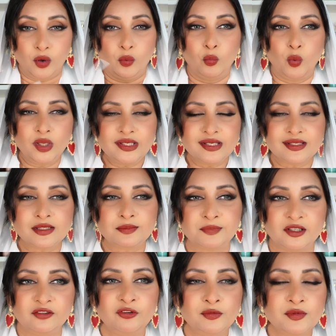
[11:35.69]
What does this
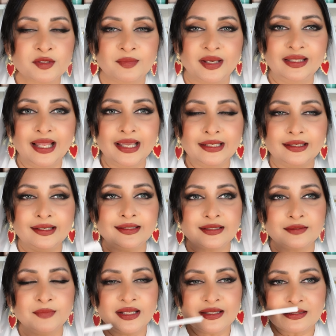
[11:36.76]
perfume smell like? It
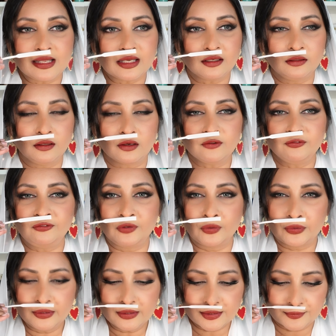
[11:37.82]
smells like a lot of
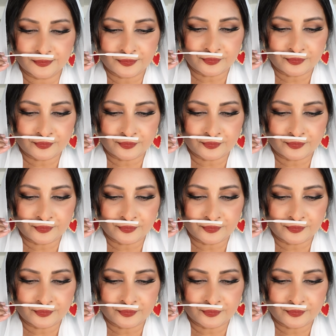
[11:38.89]
florals.